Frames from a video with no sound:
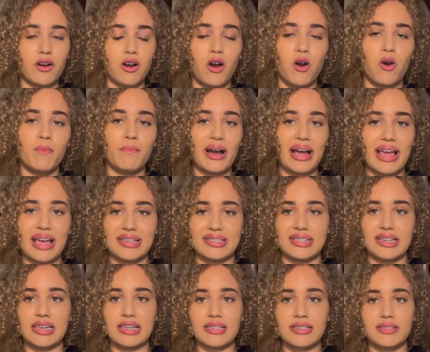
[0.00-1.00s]
on my
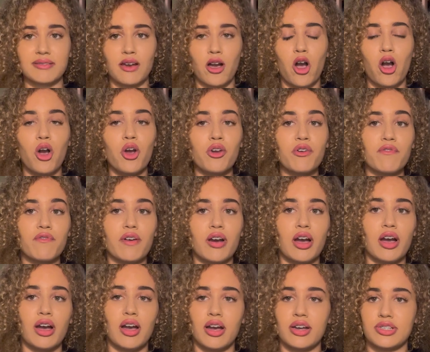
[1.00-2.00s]
essays
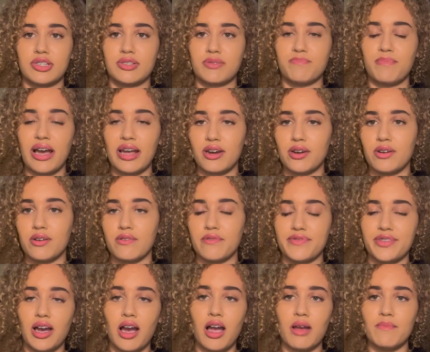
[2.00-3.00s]
over a span of
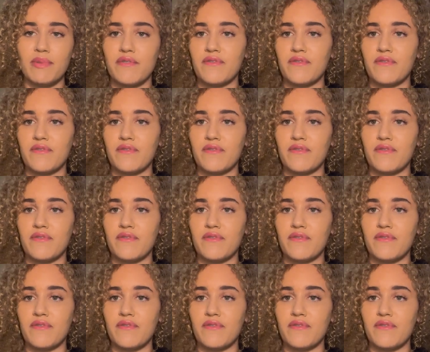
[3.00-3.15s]
time,